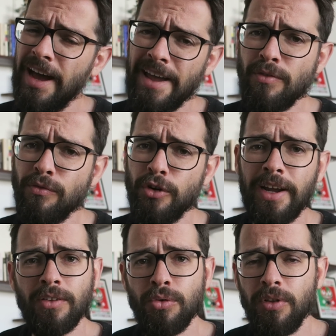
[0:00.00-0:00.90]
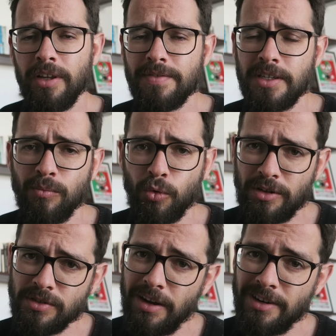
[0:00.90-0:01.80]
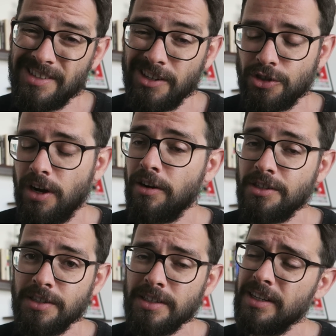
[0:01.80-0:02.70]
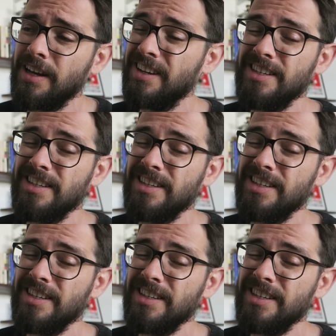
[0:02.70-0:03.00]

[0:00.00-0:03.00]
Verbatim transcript: I have a friend who lives in Buenos Aires, Argentina.